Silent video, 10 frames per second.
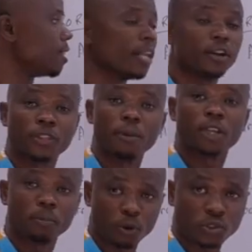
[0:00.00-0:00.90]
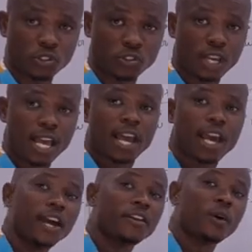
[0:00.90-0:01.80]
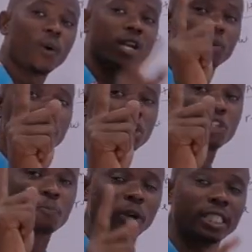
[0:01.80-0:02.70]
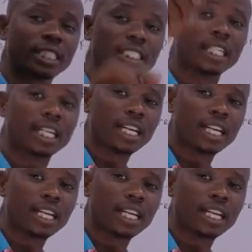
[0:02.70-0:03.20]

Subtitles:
the endothermic process. And the one which is pointing